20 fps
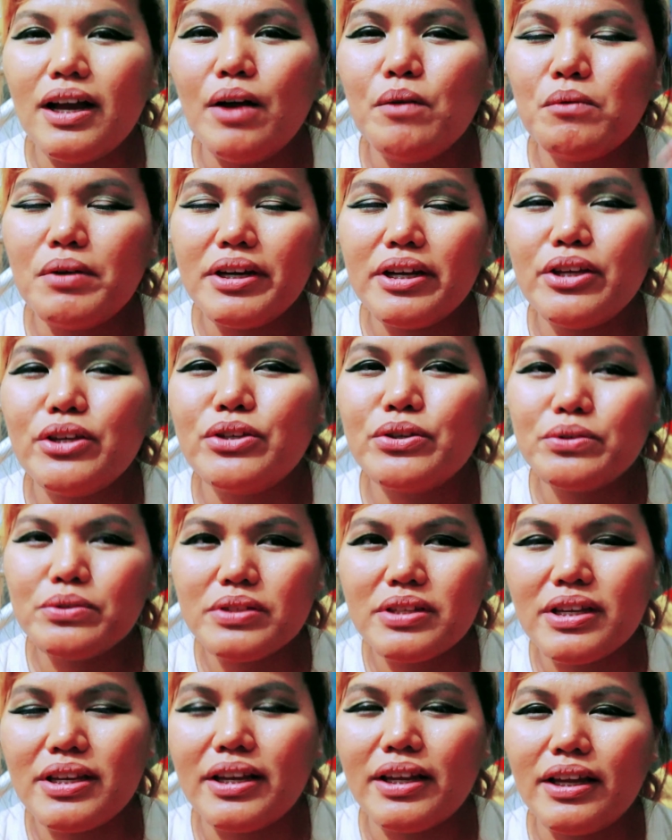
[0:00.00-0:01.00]
I want to
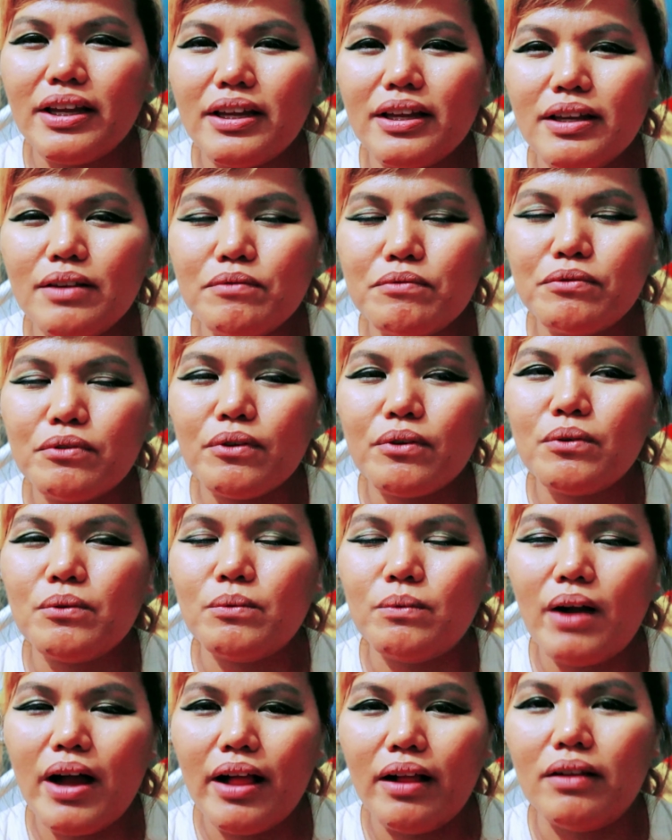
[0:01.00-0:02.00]
use it for a
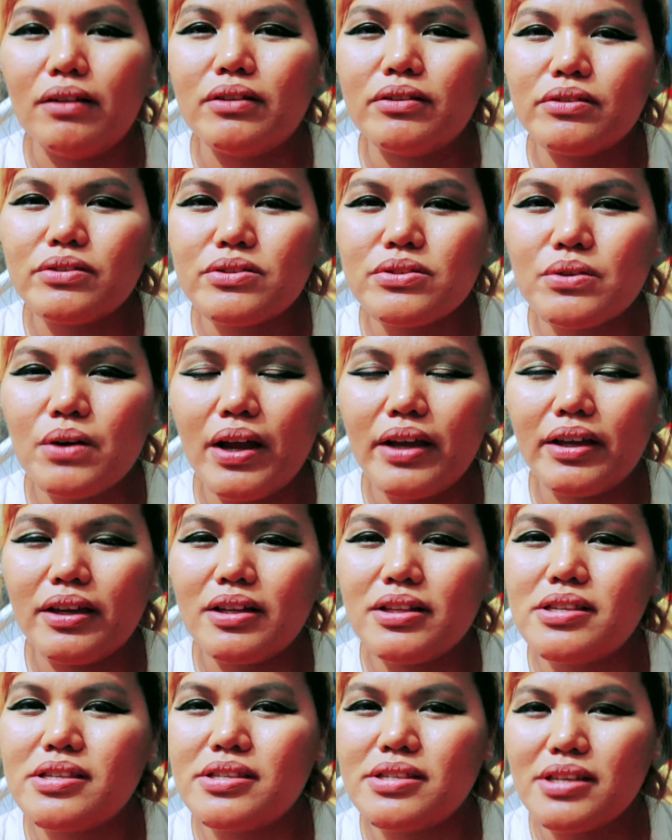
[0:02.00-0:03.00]
while so I
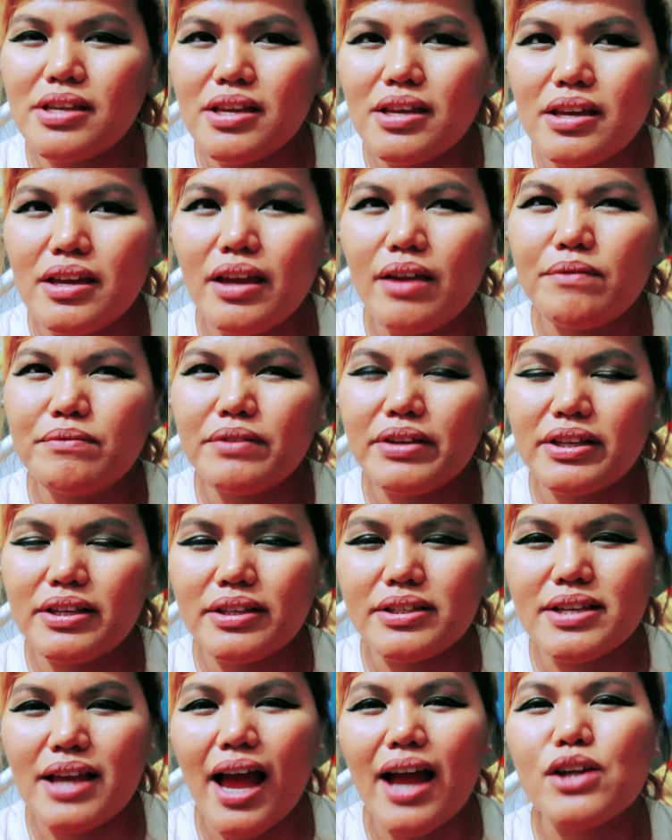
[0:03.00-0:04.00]
can see if
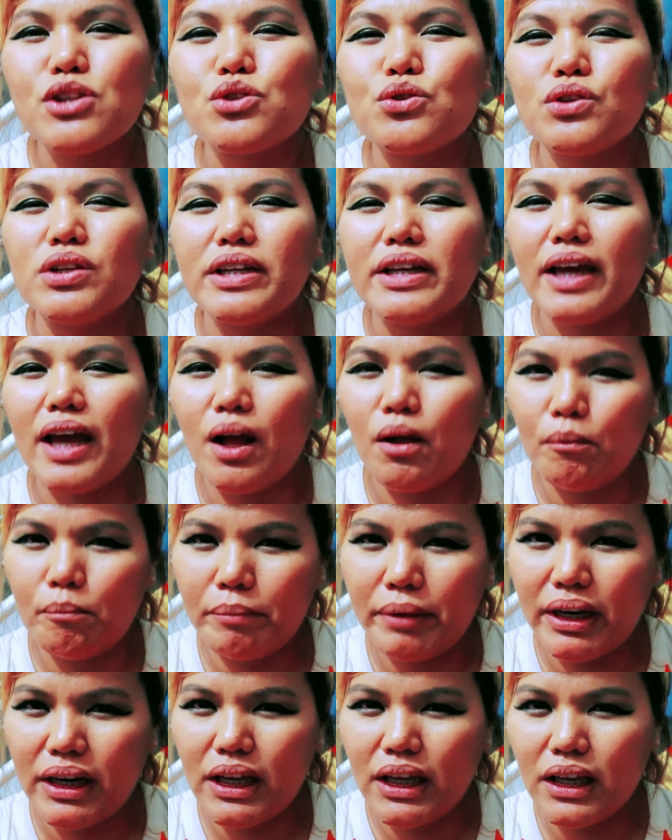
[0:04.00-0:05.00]
it's actually
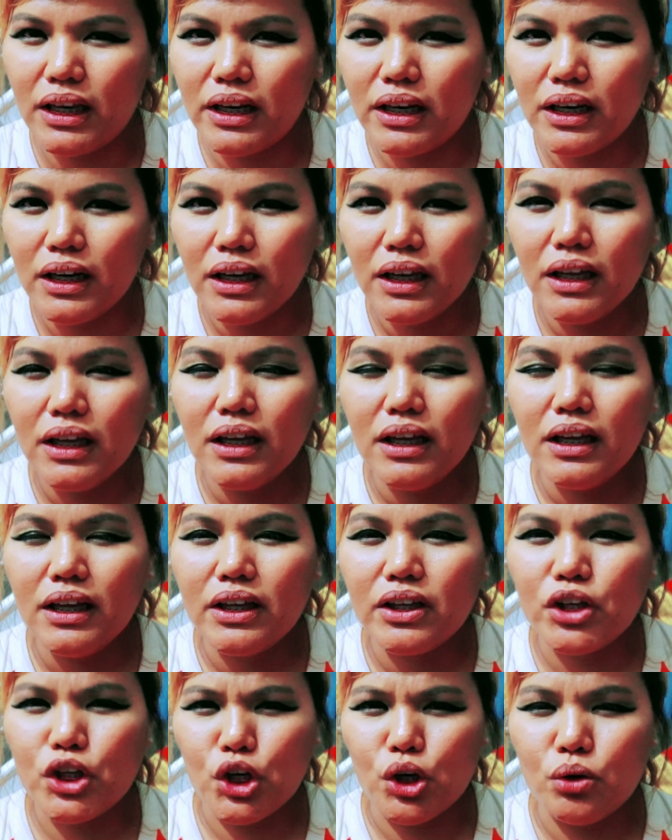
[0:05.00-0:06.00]
helping it,
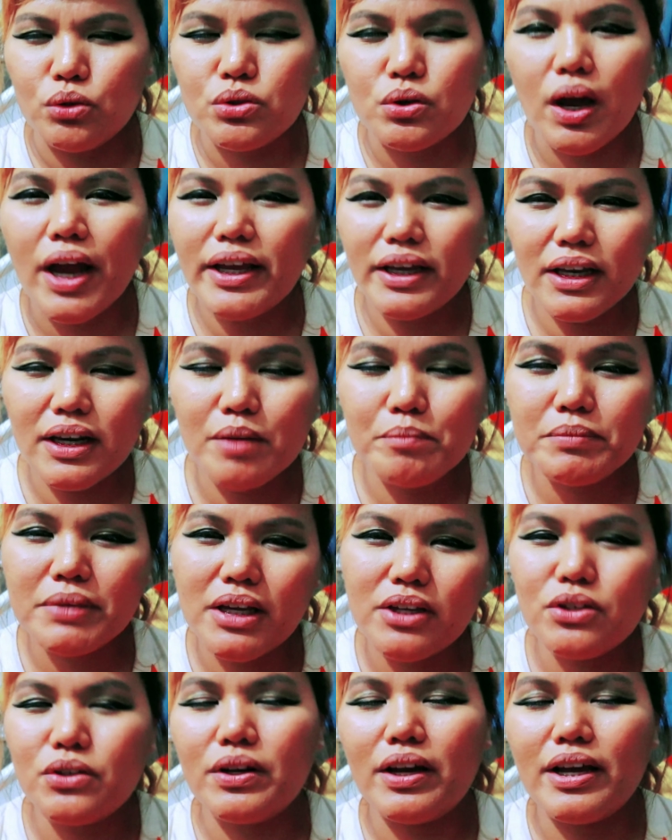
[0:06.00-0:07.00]
you know, so I can
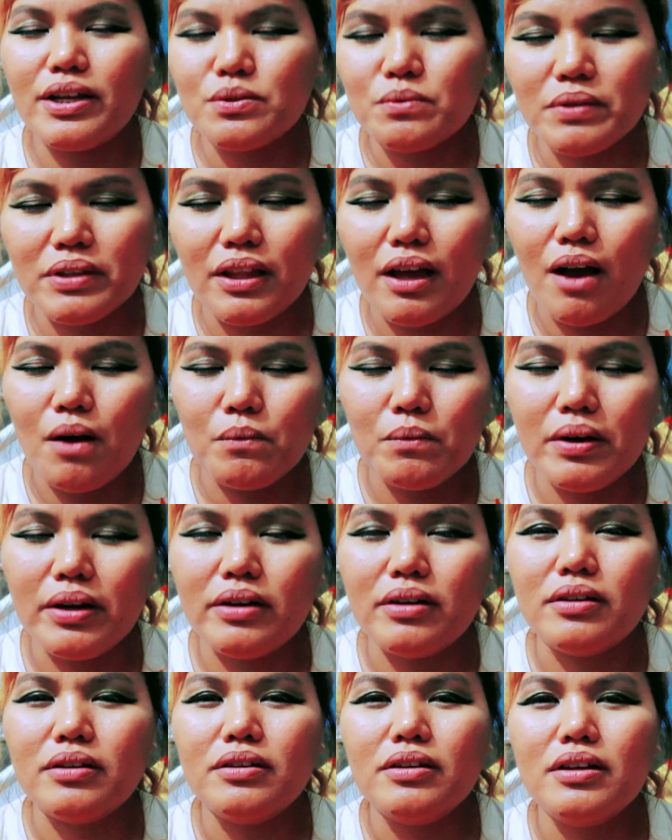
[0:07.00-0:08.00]
update you guys with that
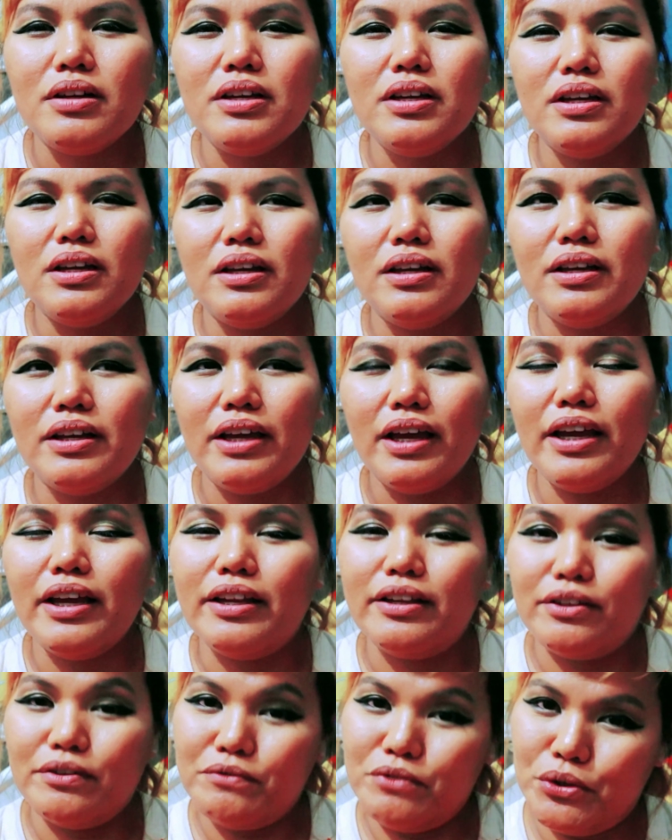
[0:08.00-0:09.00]
one
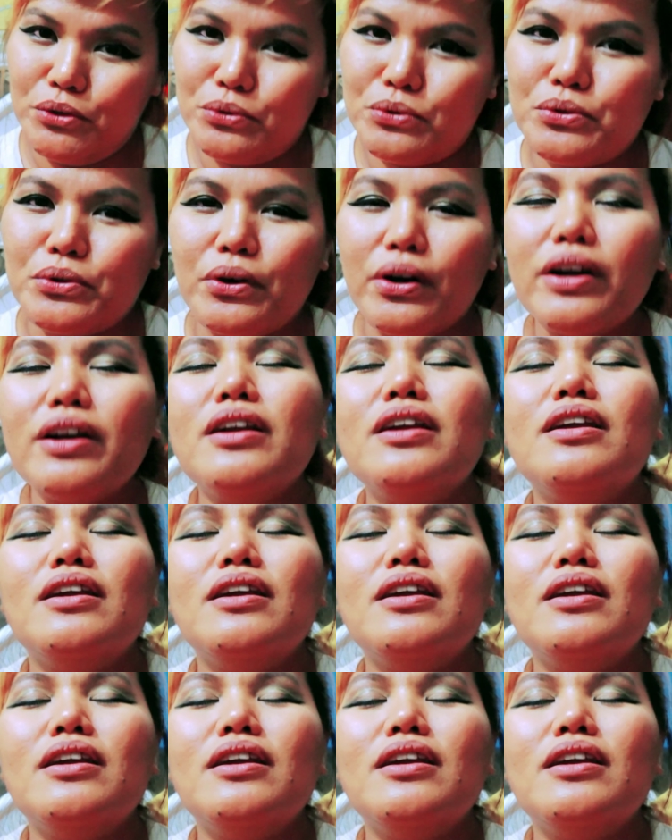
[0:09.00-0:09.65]
in the future.